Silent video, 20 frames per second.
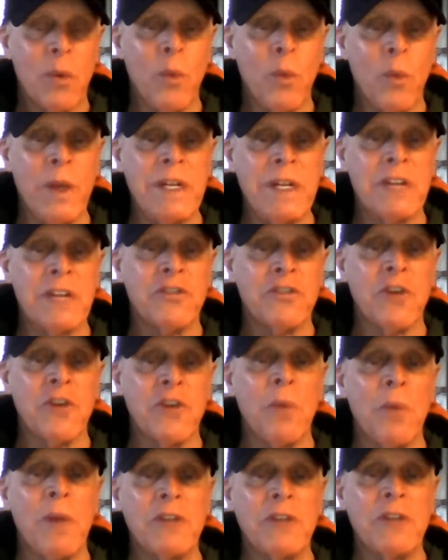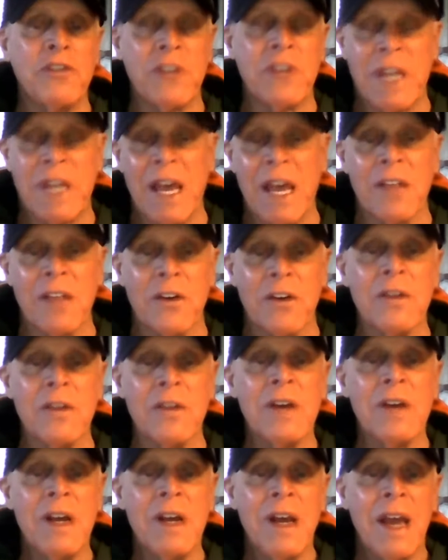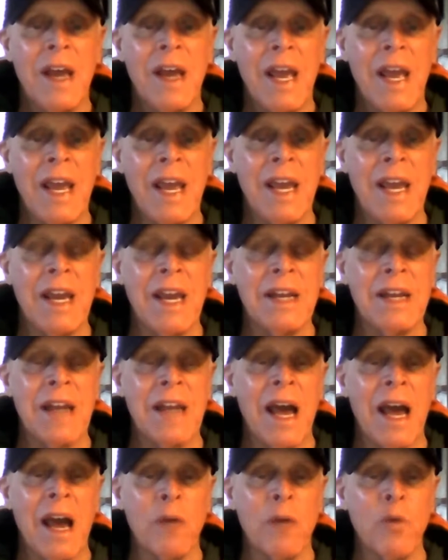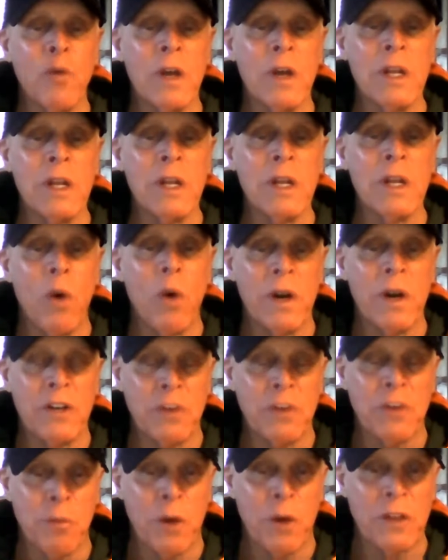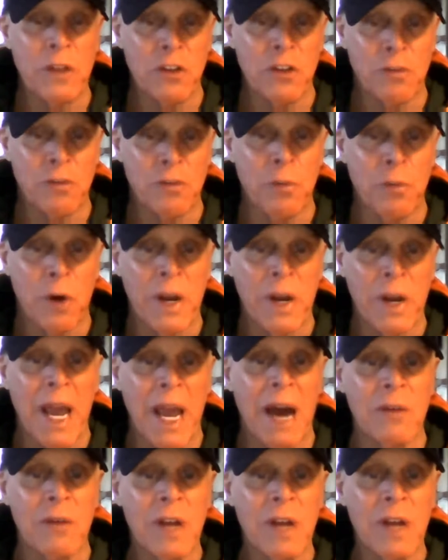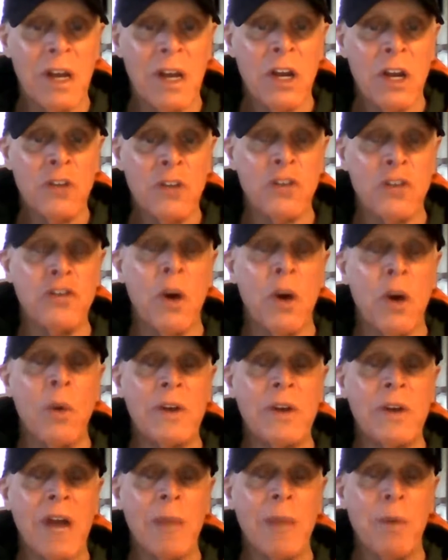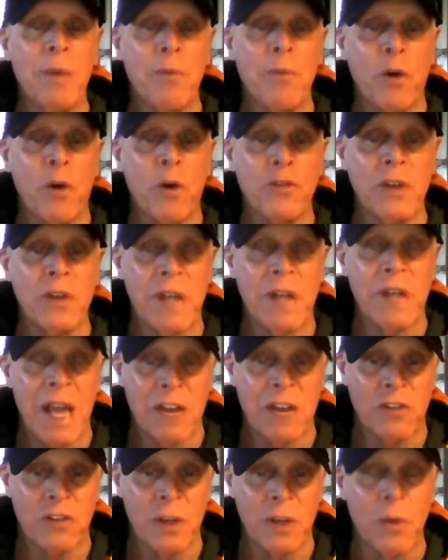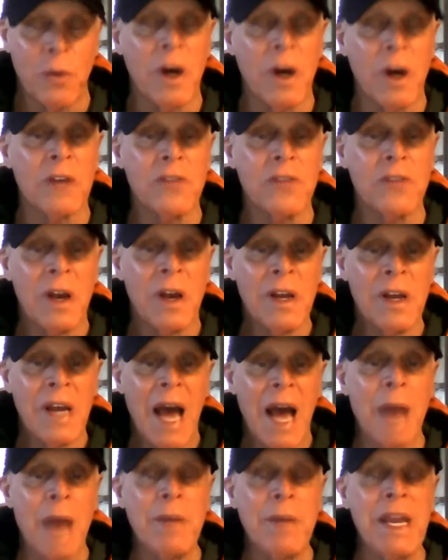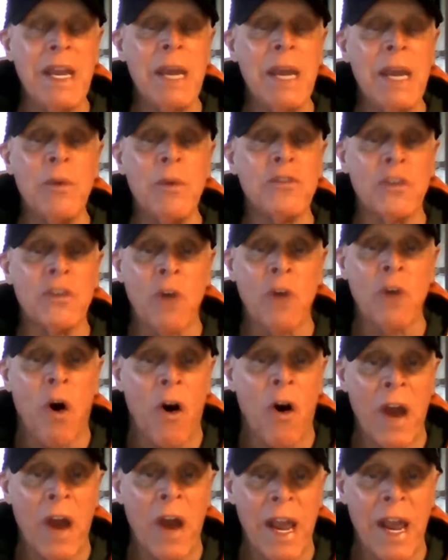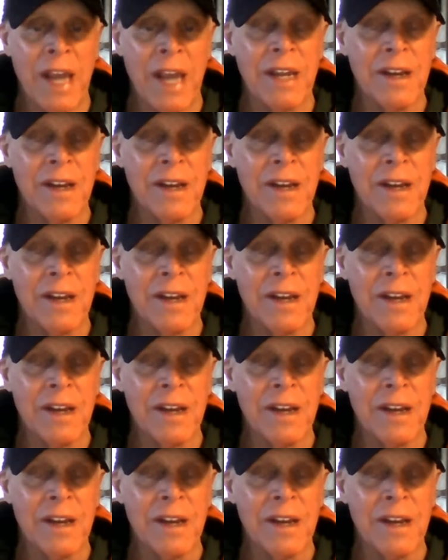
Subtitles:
we did so much together. And I really wanted to bring this book out to show what type of person he actually was. I mean, he was an RA,